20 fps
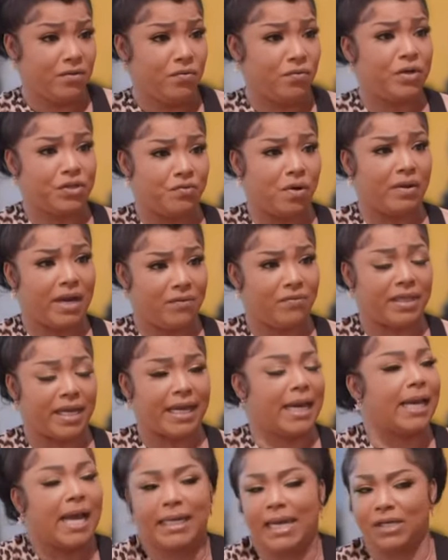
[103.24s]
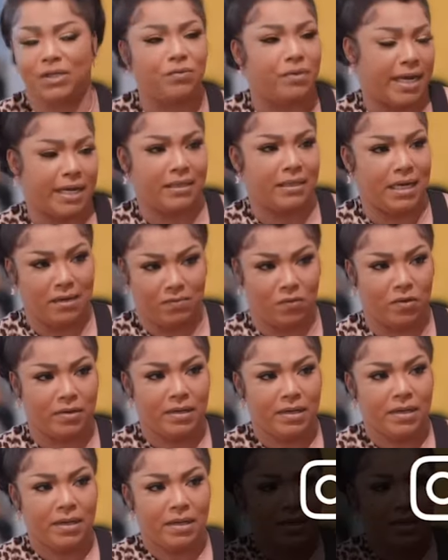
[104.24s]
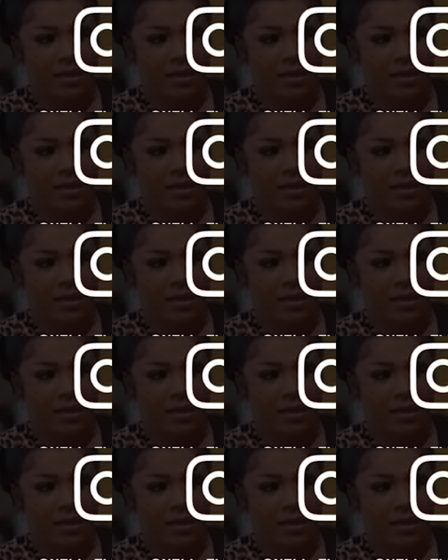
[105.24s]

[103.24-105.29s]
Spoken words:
with you on everything, and I can't